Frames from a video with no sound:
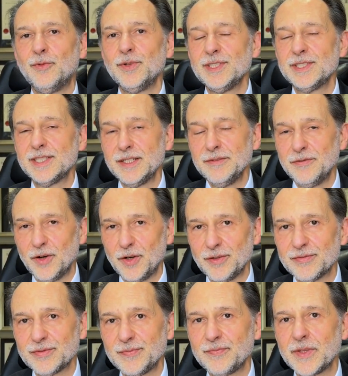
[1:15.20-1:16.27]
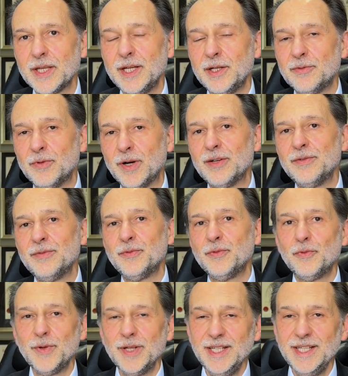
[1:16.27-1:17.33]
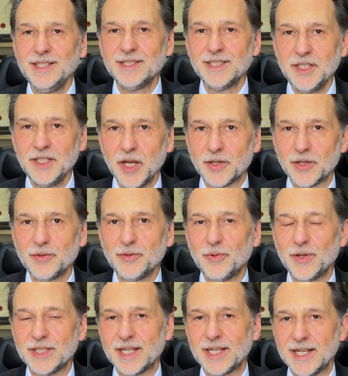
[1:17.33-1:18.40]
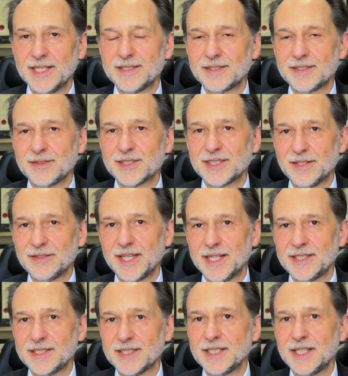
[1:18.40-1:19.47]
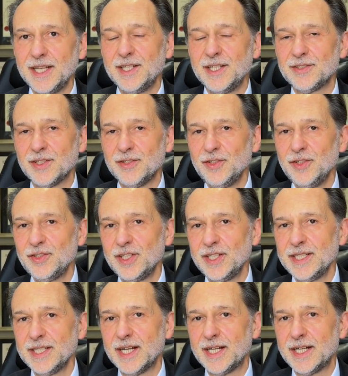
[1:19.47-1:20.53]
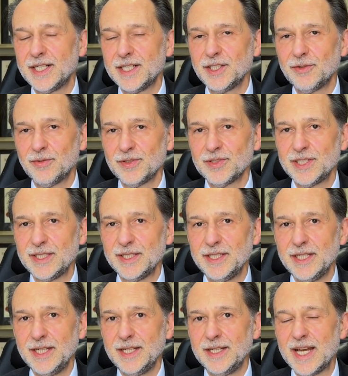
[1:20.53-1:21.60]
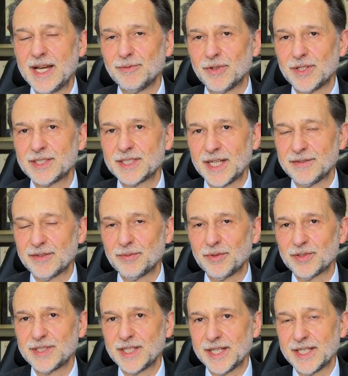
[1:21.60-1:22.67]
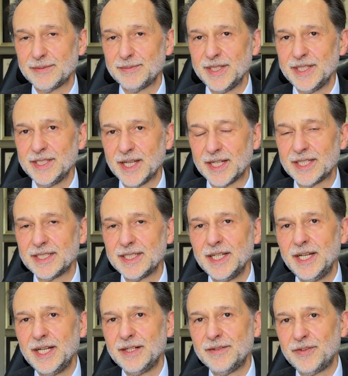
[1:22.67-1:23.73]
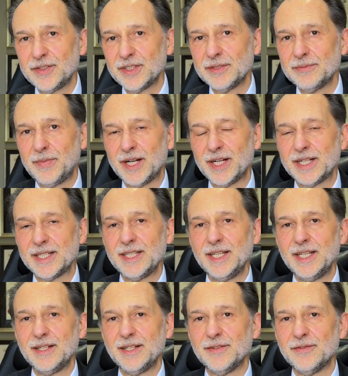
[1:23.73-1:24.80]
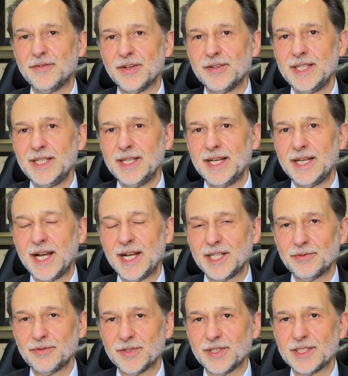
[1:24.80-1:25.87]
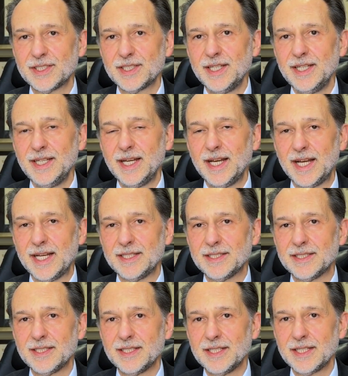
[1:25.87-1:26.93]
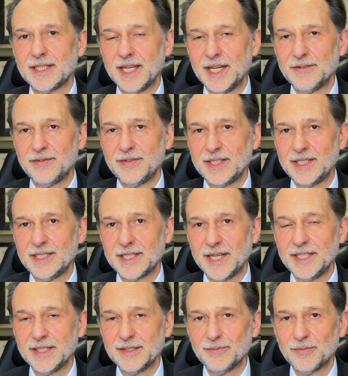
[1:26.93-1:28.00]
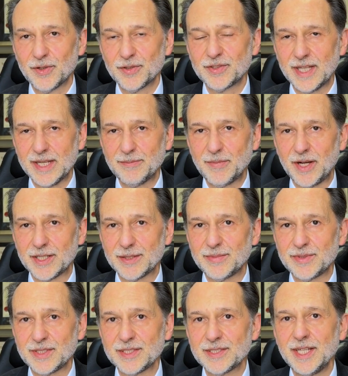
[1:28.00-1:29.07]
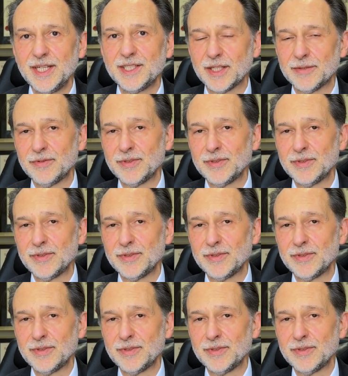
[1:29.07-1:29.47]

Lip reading: does it involve? Well, we need to know where the cancer is located. So usually a high quality MRI scan of the prostate has been done, followed by very accurate and carefully taken prostate biopsies, so